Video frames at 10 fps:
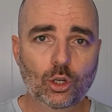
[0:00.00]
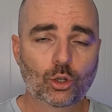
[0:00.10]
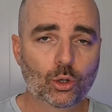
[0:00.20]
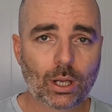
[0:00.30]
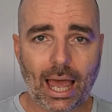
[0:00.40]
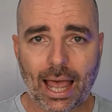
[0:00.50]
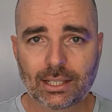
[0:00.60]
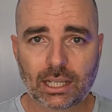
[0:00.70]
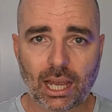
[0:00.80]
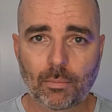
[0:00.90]
in your Google
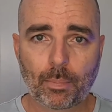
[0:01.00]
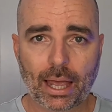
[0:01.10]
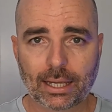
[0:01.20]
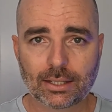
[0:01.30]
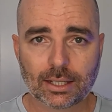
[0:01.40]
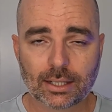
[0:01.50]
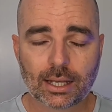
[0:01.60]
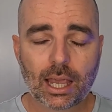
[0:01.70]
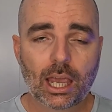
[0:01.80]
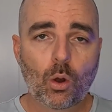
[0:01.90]
Ads campaigns
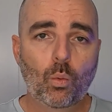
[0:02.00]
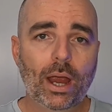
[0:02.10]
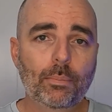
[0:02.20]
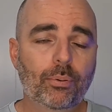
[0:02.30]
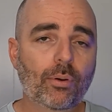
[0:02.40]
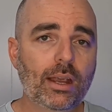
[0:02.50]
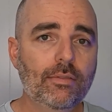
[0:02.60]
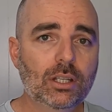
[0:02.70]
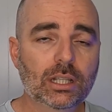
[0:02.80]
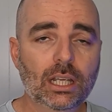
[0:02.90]
is where
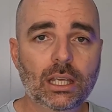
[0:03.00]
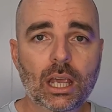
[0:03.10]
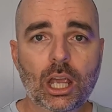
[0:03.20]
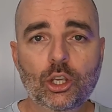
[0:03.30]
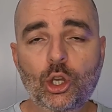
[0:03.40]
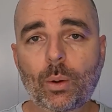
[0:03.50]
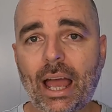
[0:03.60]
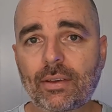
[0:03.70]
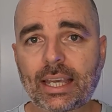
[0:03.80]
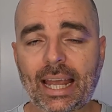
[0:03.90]
previously you would
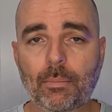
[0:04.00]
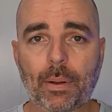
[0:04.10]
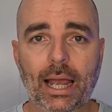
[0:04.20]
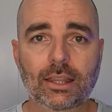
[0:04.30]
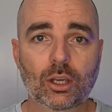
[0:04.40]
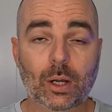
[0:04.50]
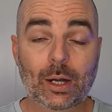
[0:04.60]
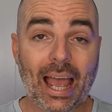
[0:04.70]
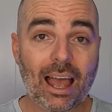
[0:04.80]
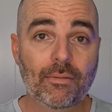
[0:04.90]
have a campaign that
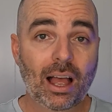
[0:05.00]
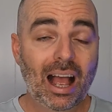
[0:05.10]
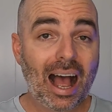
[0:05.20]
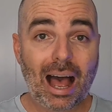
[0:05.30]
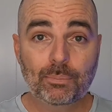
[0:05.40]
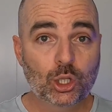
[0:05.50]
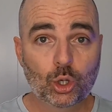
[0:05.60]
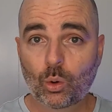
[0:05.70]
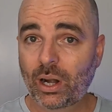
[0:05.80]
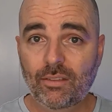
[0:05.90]
could have up
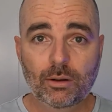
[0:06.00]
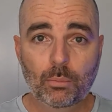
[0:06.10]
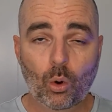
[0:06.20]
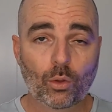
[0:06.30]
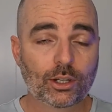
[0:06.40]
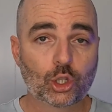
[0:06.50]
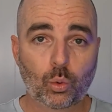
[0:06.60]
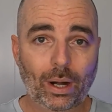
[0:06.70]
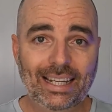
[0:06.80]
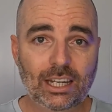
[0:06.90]
to or even more than
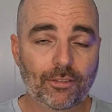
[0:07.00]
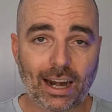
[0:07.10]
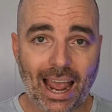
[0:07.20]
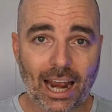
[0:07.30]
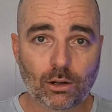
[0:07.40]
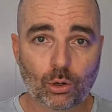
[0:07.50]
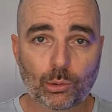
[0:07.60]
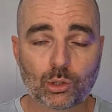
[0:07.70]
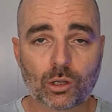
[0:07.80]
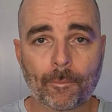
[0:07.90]
20 different ad
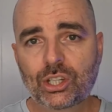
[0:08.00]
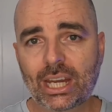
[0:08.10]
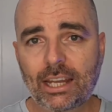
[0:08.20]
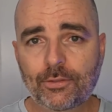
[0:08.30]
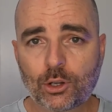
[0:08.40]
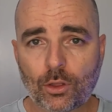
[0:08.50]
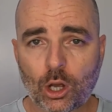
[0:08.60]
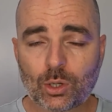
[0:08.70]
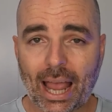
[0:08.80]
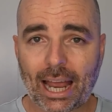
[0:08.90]
groups, which each of
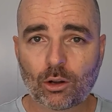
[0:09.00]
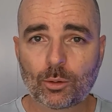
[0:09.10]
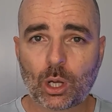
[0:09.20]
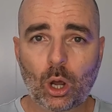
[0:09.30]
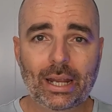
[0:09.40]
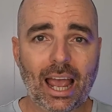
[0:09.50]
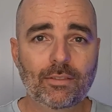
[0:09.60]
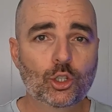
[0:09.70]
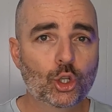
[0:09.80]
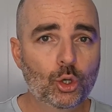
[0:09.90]
those ad groups only
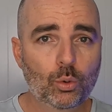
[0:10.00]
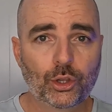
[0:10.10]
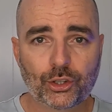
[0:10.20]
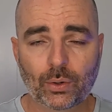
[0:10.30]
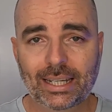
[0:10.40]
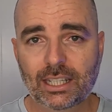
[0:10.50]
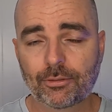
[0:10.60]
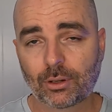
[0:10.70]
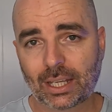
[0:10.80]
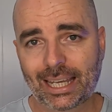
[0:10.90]
having two or three
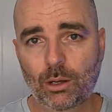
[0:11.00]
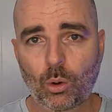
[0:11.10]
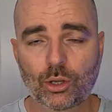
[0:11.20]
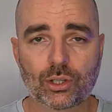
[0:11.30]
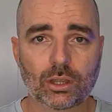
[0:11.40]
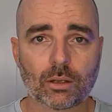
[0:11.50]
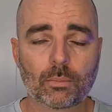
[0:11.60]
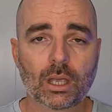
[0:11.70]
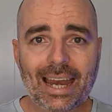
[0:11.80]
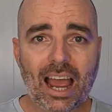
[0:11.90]
different keywords in
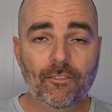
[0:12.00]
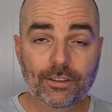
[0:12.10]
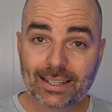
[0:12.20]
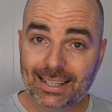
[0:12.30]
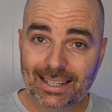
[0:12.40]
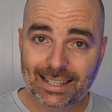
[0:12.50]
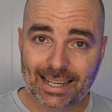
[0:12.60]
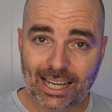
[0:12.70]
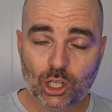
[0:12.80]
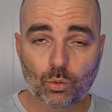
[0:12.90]
them. Now for
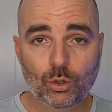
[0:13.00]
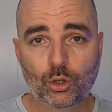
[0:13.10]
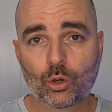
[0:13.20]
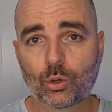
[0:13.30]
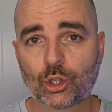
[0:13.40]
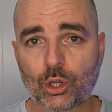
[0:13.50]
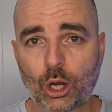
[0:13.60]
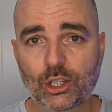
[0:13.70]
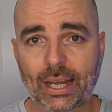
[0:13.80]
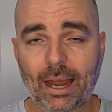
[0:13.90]
success with Google
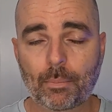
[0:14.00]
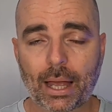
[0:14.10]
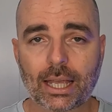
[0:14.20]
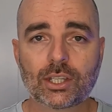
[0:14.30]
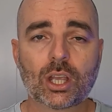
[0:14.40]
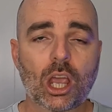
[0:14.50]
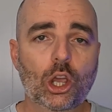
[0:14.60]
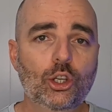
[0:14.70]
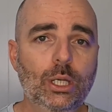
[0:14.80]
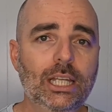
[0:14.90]
search campaigns,
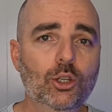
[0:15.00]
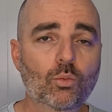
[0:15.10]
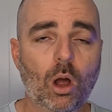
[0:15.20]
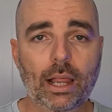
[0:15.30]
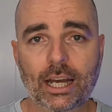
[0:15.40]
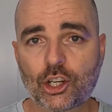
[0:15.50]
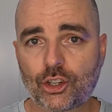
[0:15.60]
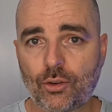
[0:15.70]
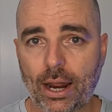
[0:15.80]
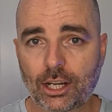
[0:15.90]
you need to roll out a
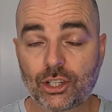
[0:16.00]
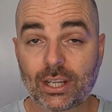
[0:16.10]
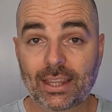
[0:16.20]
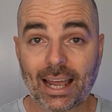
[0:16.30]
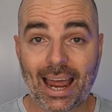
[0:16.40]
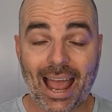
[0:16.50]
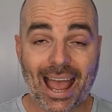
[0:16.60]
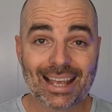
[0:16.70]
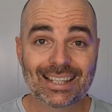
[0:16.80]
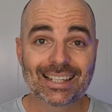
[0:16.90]
strategy that
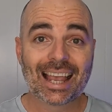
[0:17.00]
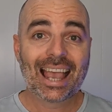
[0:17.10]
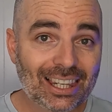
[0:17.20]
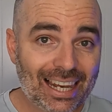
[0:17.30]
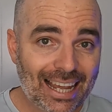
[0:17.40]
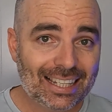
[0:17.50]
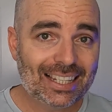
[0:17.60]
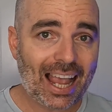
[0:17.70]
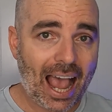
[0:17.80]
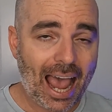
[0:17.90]
has
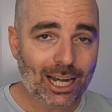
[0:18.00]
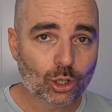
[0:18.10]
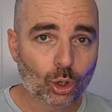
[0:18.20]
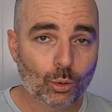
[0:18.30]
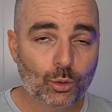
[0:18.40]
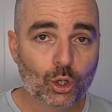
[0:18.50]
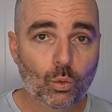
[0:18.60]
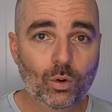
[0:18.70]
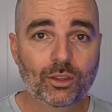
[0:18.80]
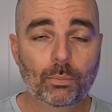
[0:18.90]
less ad groups
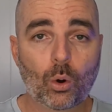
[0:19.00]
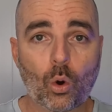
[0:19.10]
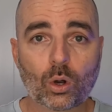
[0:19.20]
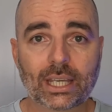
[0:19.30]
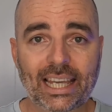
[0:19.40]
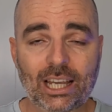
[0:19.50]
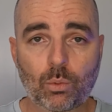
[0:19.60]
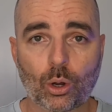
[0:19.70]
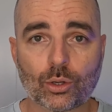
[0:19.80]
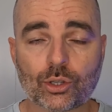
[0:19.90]
with more
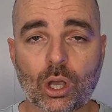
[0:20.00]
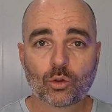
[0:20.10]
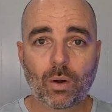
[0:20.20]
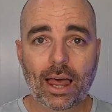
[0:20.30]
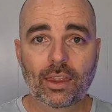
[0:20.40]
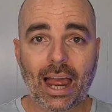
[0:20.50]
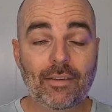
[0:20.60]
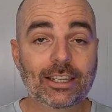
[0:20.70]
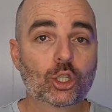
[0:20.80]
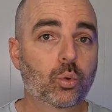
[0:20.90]
keywords. So rather than
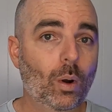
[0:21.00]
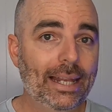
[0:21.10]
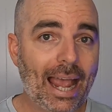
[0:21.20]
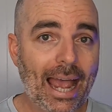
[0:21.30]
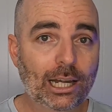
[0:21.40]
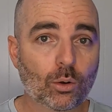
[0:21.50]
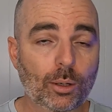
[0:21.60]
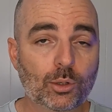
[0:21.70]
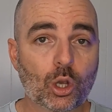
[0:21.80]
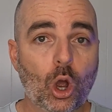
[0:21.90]
having 20 ad
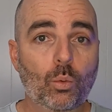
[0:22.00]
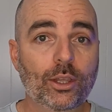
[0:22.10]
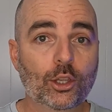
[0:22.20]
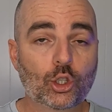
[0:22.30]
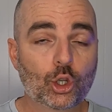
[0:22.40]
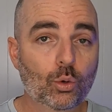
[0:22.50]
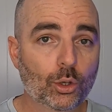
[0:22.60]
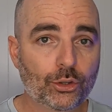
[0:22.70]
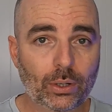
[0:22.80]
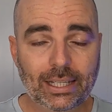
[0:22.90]
groups with two
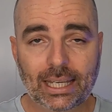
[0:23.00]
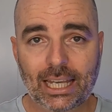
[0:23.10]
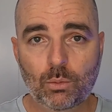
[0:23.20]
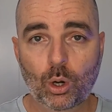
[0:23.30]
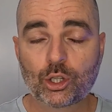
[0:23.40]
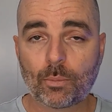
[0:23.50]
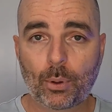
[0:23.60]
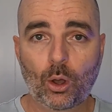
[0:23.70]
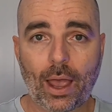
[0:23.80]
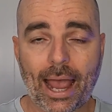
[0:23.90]
or three keywords
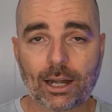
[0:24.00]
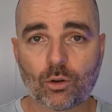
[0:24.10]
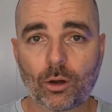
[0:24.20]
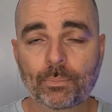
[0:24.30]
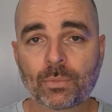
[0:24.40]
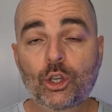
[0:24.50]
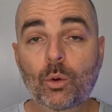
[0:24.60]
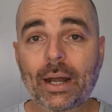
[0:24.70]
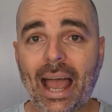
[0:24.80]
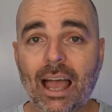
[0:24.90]
per ad group,
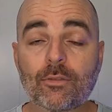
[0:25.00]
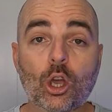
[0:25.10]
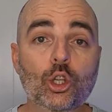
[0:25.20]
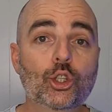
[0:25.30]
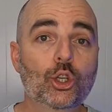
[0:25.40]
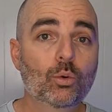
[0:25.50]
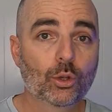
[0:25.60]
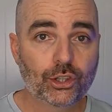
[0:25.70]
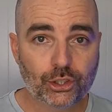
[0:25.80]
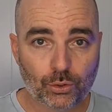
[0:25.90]
you would have two
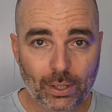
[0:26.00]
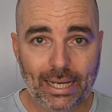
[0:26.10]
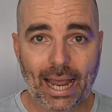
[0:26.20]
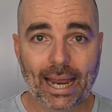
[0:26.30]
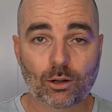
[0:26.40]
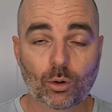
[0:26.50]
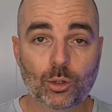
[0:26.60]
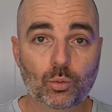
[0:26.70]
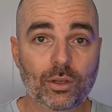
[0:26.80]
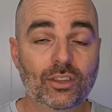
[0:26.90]
or three ad
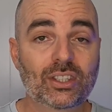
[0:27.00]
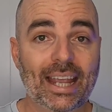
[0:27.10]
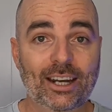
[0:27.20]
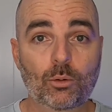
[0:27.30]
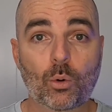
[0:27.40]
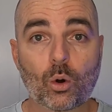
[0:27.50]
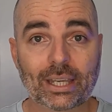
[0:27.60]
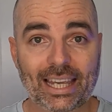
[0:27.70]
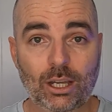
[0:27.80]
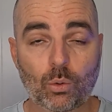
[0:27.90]
groups with 10 or
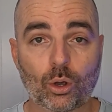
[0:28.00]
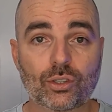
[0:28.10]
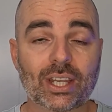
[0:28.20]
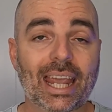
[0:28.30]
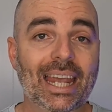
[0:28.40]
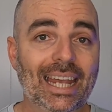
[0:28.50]
more keywords